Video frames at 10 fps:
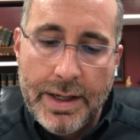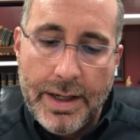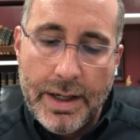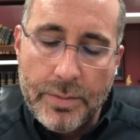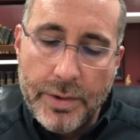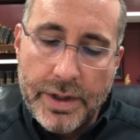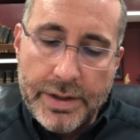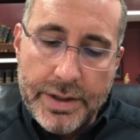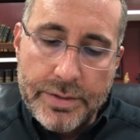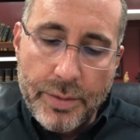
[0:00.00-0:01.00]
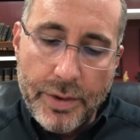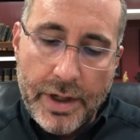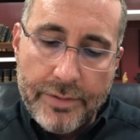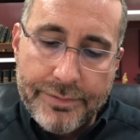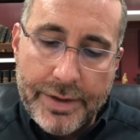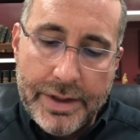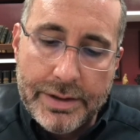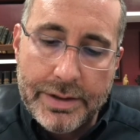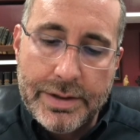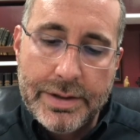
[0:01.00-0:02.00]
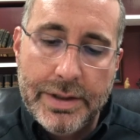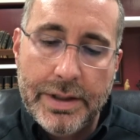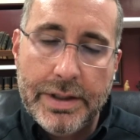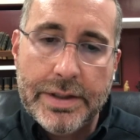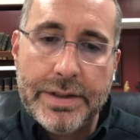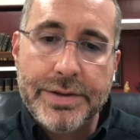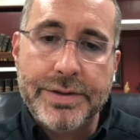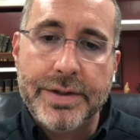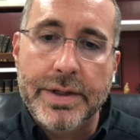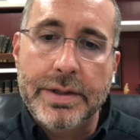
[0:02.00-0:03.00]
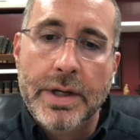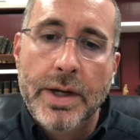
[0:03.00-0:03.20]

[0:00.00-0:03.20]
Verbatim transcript: And what I'd like to point out finally is that